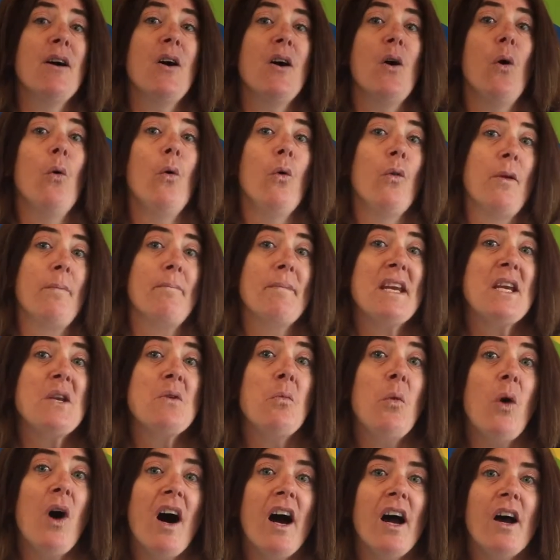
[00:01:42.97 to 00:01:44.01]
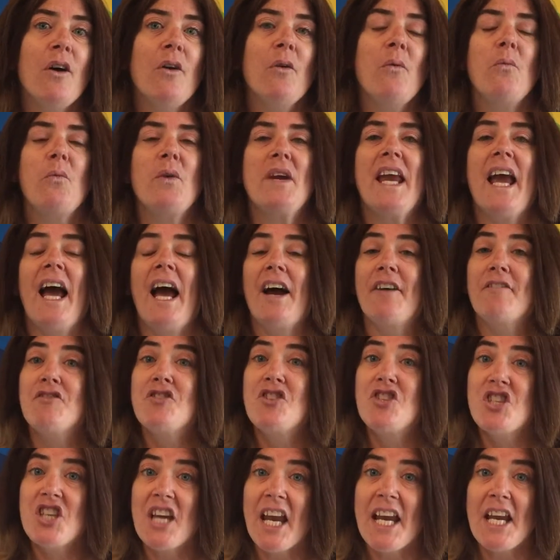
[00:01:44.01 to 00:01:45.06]
all the meanwhile, we have
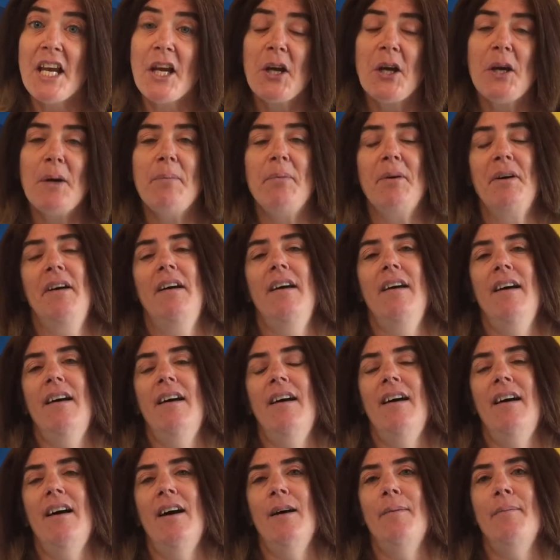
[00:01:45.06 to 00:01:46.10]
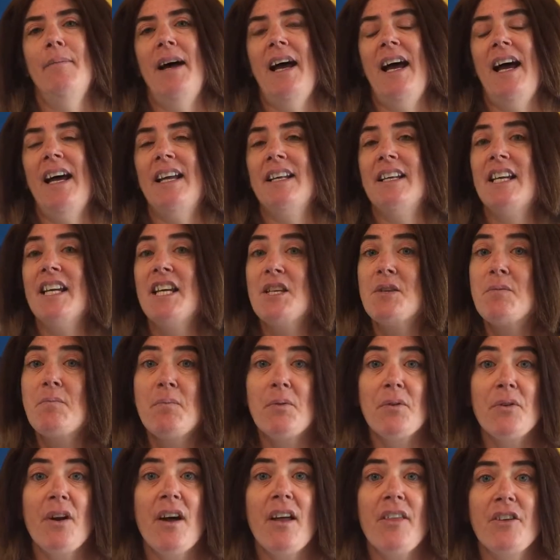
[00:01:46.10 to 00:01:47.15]
Jacob and his
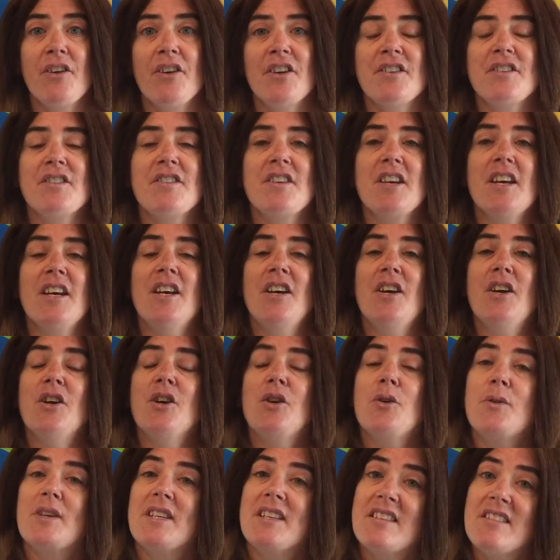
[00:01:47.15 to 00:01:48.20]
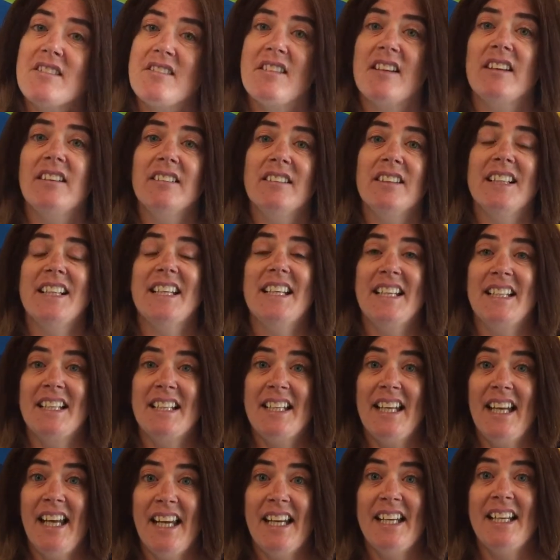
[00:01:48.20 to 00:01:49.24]
brothers who are still in
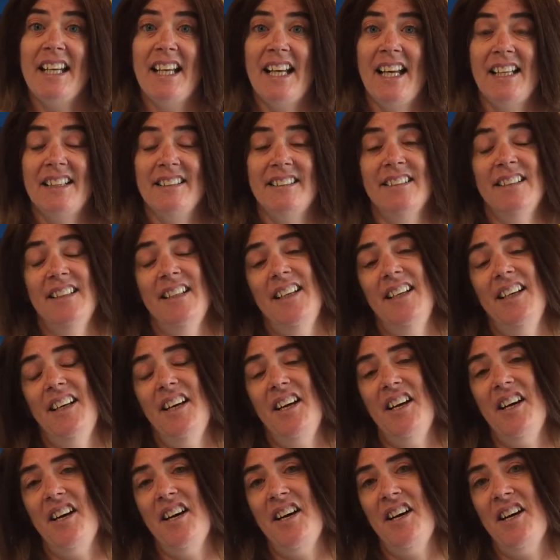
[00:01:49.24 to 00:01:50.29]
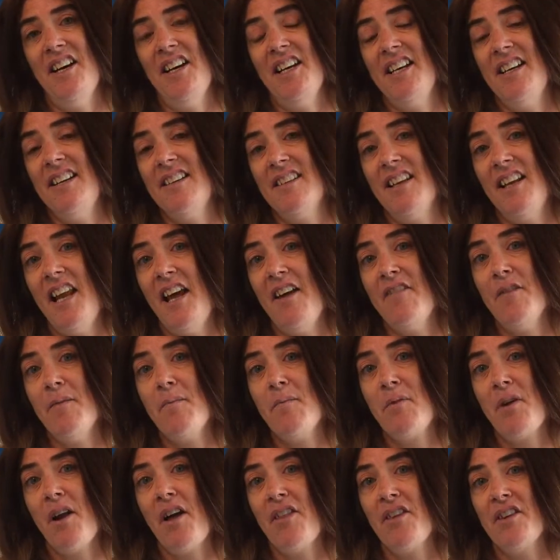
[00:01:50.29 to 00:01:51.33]
Canaan, his 11
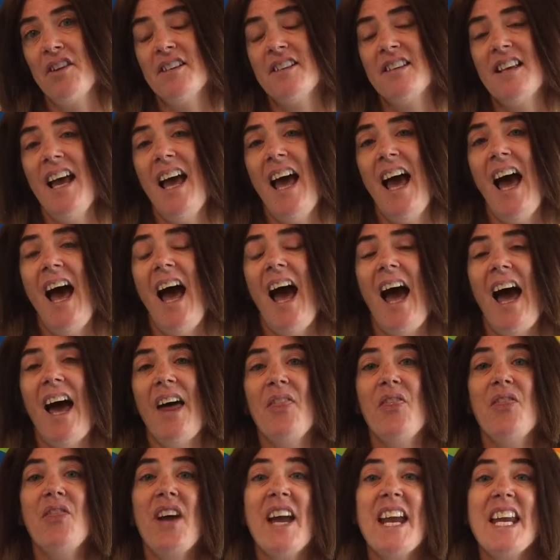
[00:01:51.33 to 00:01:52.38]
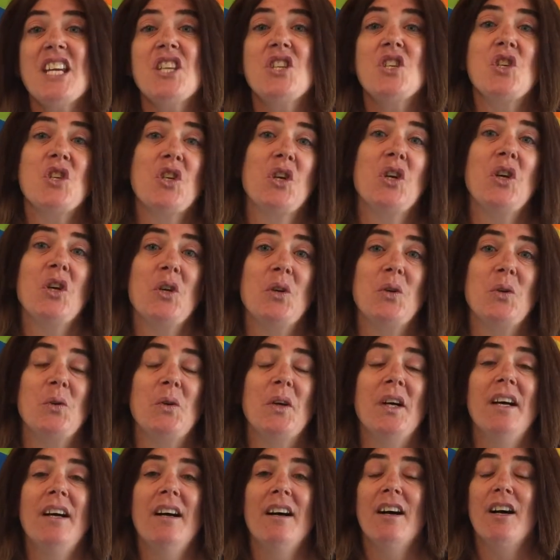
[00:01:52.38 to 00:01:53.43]
brothers. And they
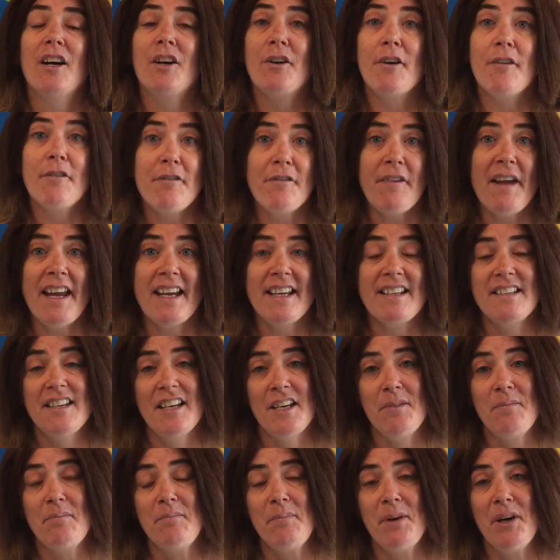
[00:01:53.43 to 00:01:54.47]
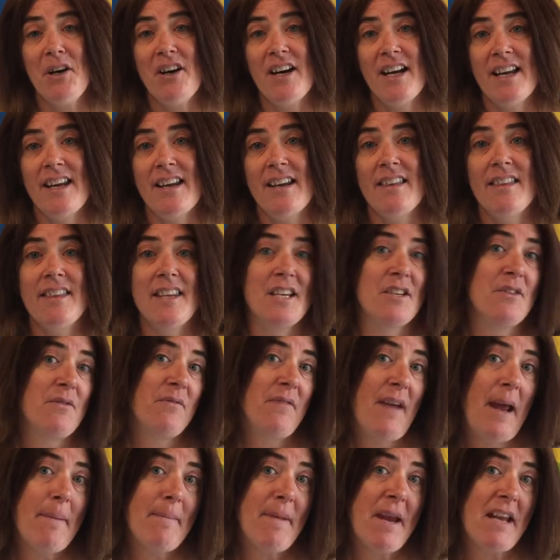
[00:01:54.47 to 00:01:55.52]
too are affected by this
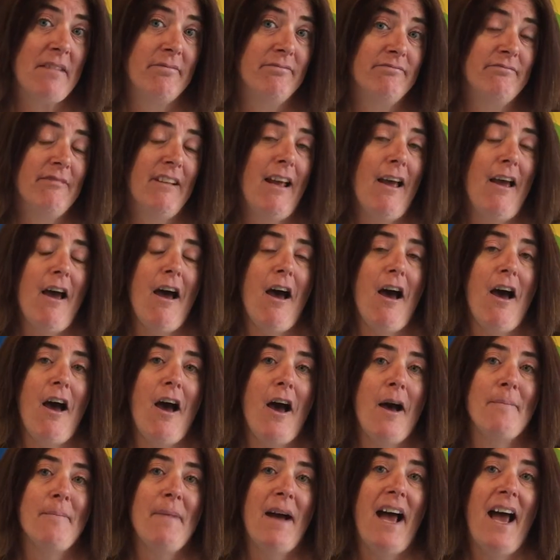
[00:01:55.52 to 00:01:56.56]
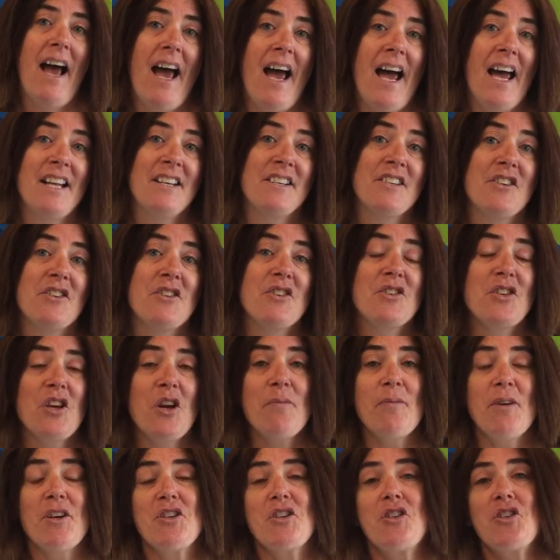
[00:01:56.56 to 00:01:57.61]
famine. And so
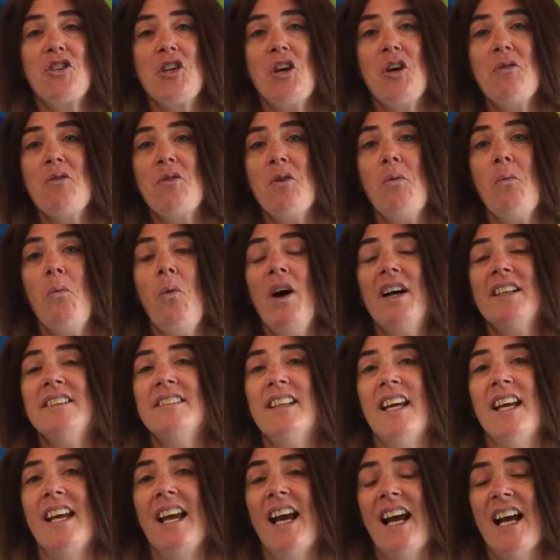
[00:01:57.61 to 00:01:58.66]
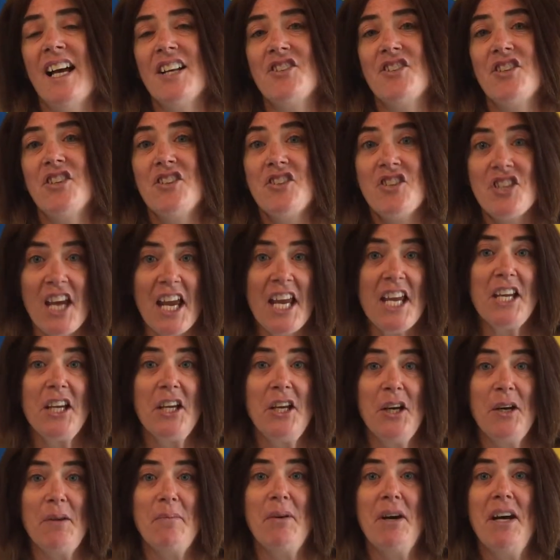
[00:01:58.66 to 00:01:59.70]
much so that one day actually
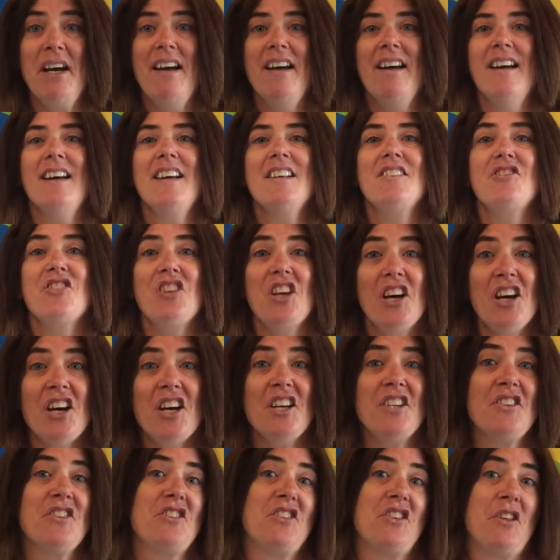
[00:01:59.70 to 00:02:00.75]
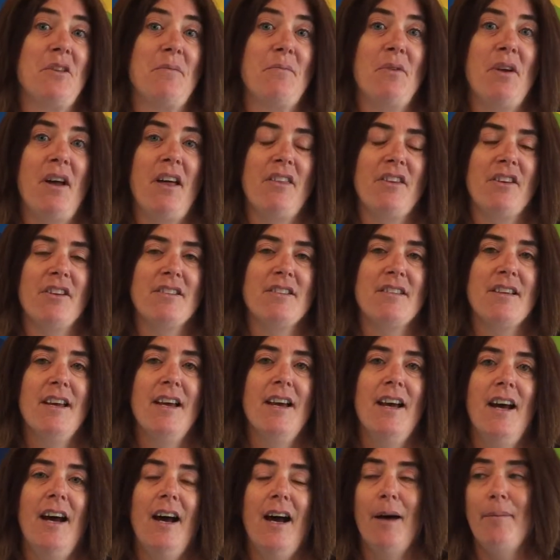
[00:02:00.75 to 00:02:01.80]
Jacob turns to the brothers,
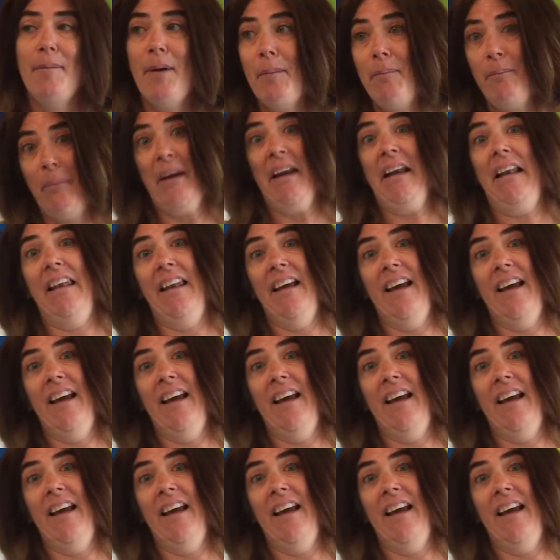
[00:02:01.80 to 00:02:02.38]
a bit